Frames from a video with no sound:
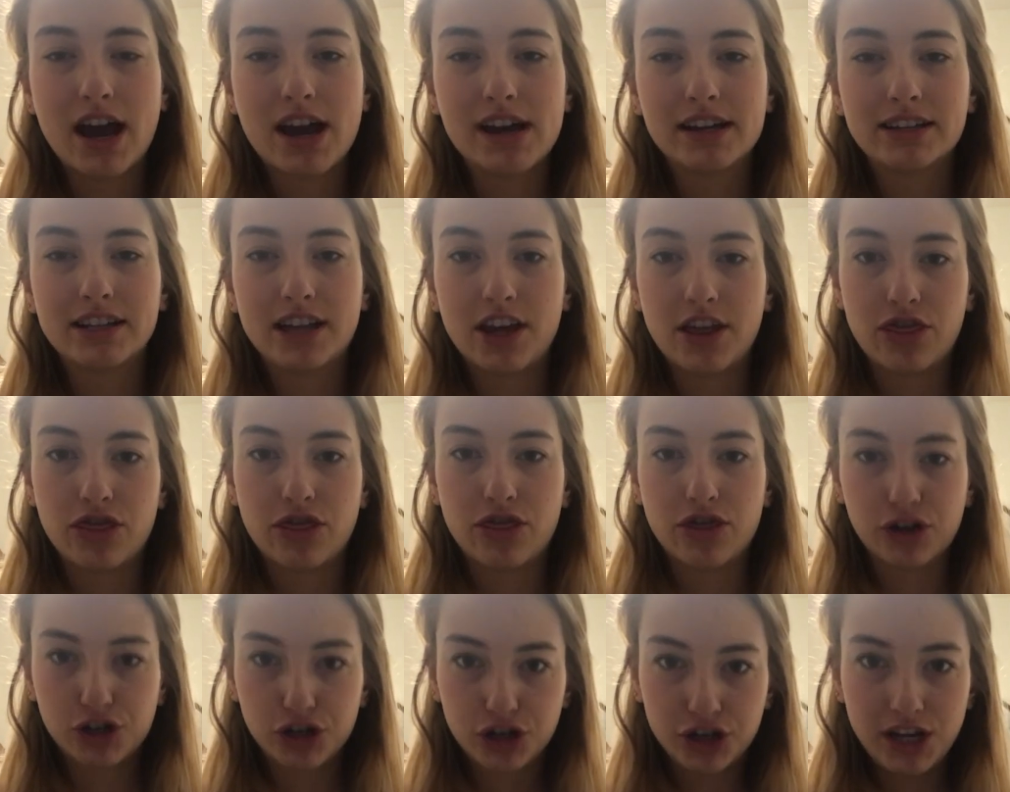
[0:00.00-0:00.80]
at
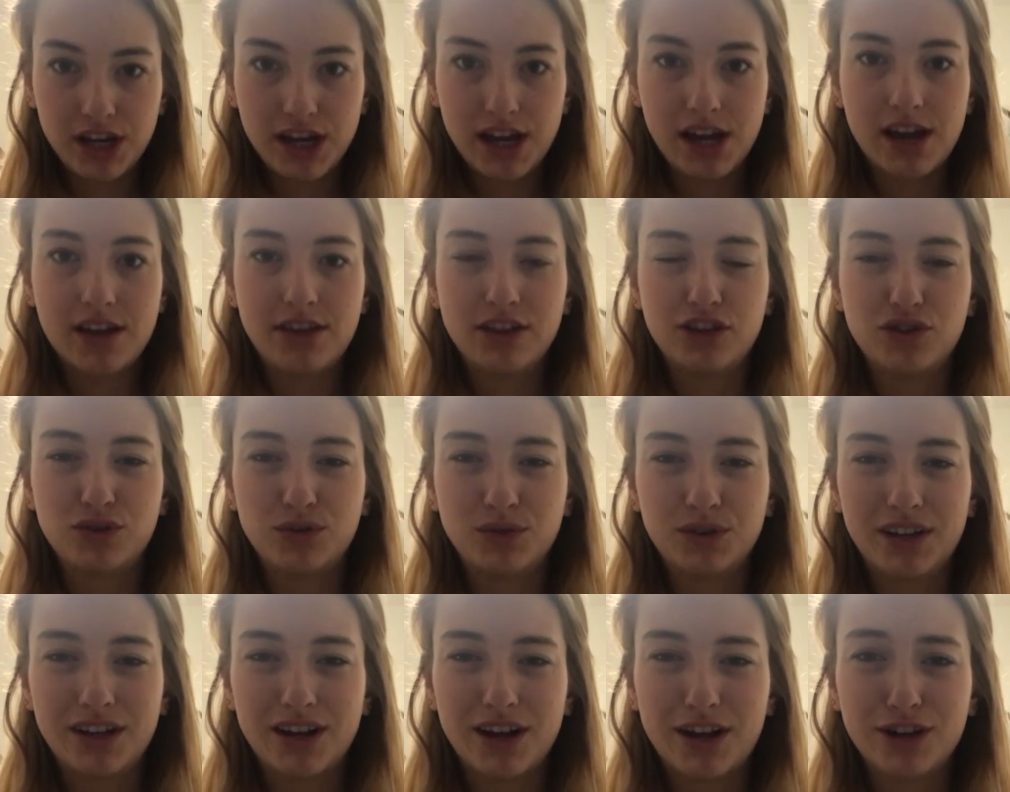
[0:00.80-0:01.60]
10.30 and then
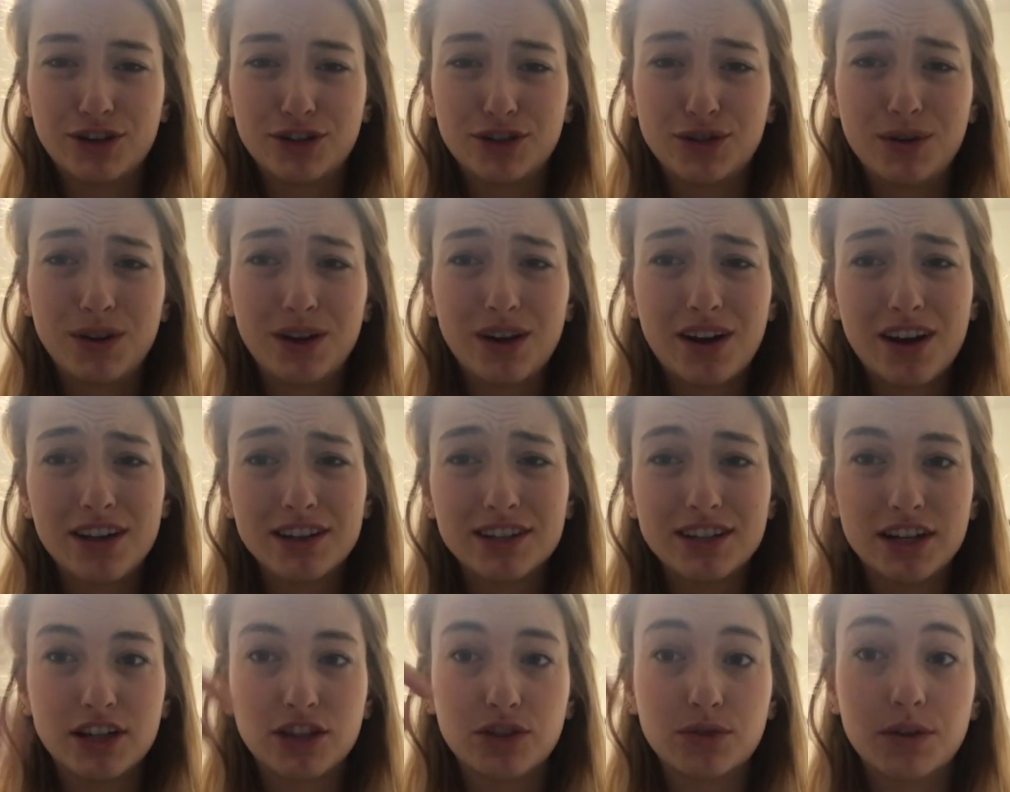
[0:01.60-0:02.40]
Julie and I are shooting
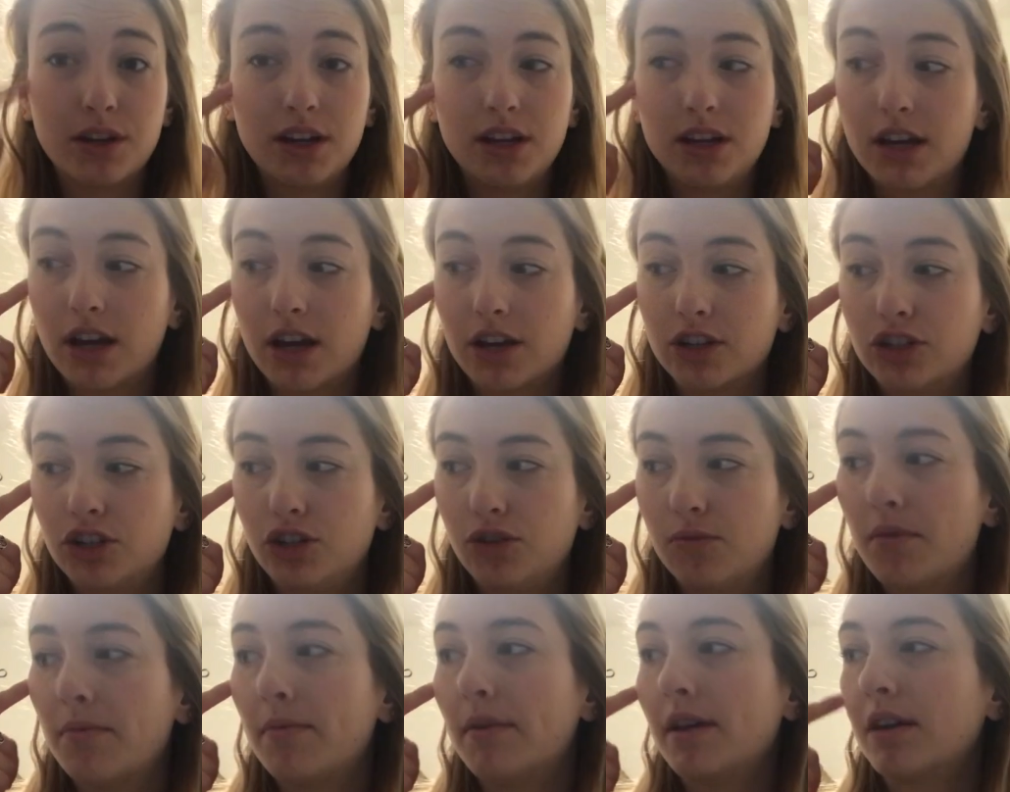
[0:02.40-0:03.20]
content so I need to
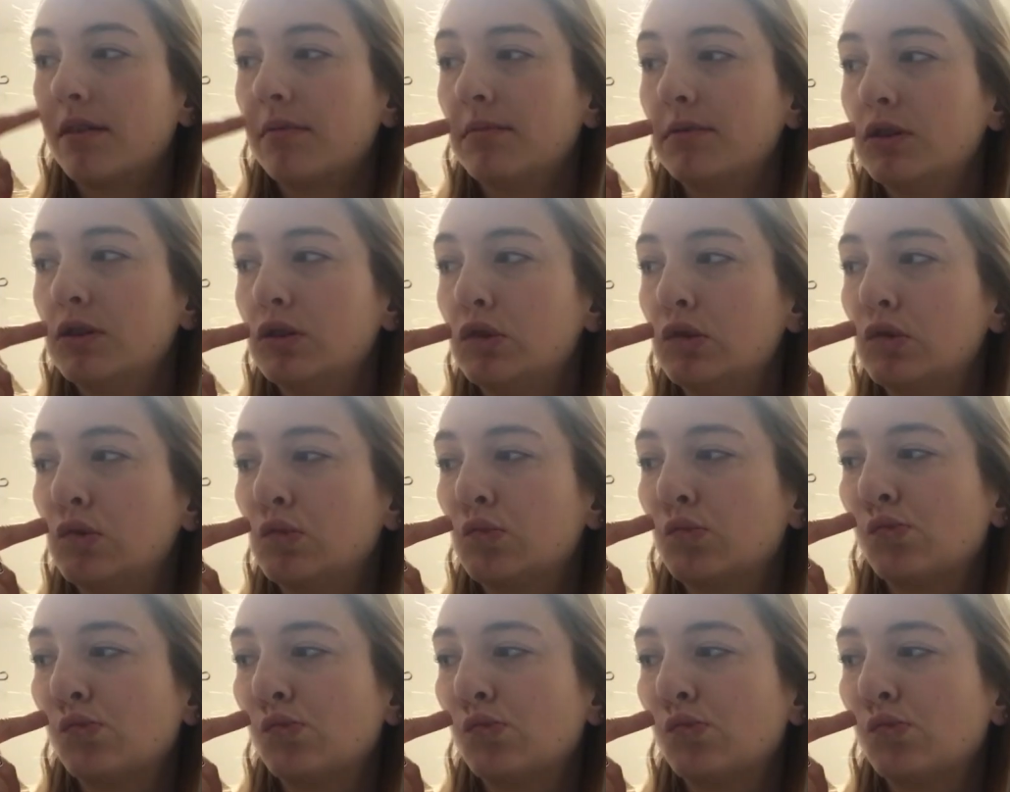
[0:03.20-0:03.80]
actually do my makeup too.